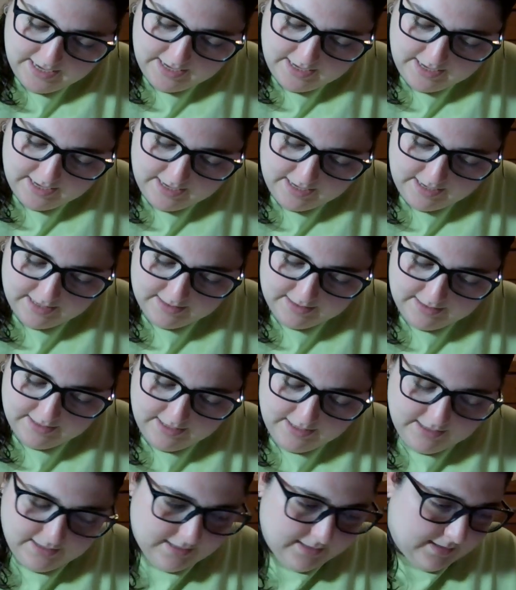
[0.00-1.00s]
And
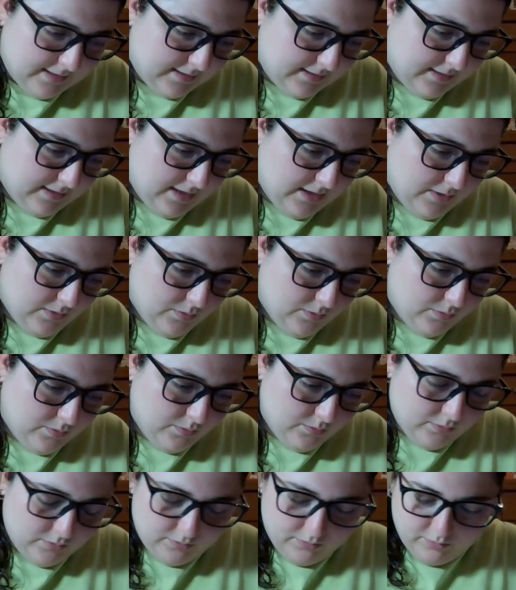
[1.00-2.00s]
that is
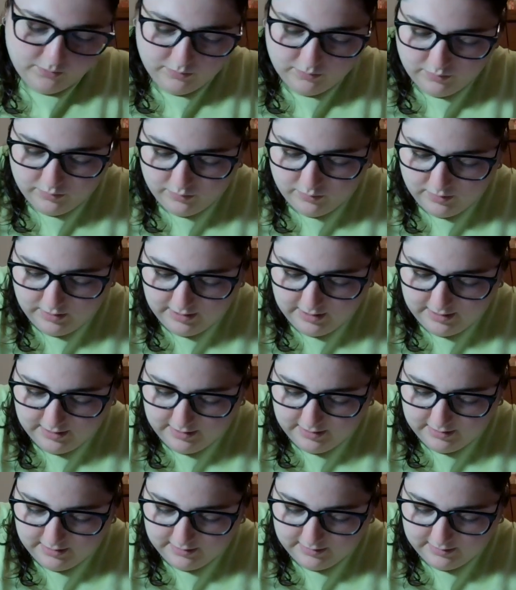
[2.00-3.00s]
equal to
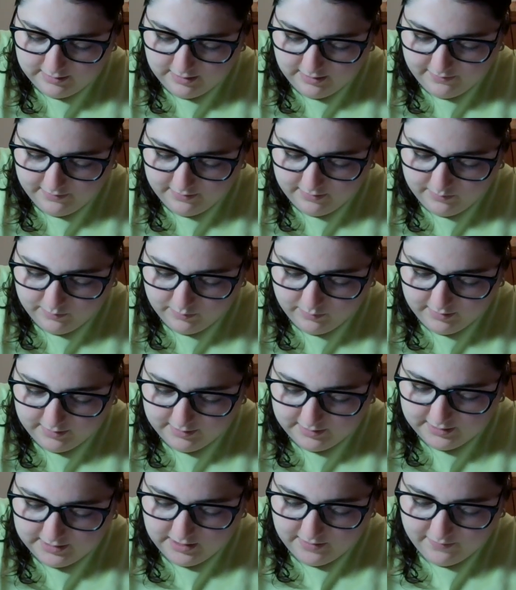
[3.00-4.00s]

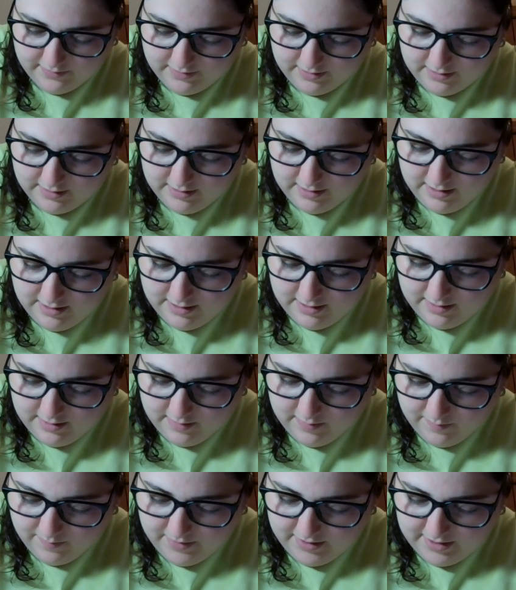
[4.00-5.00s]
87.7
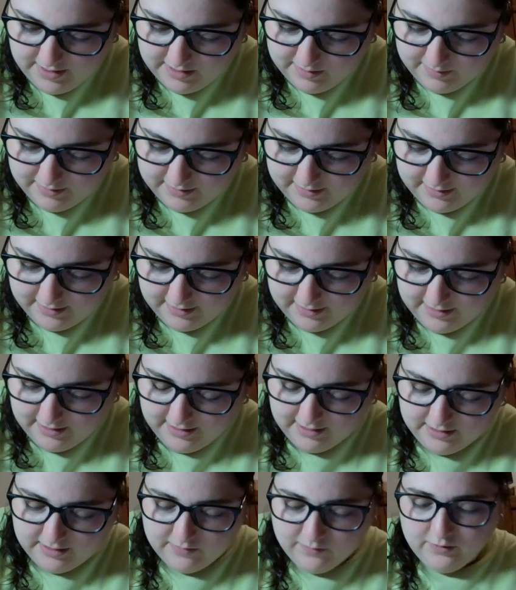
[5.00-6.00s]
meters per second
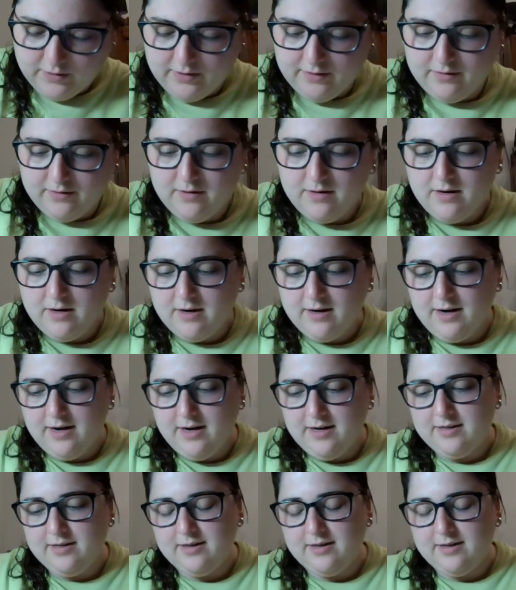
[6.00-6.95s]
negative 1. Alright,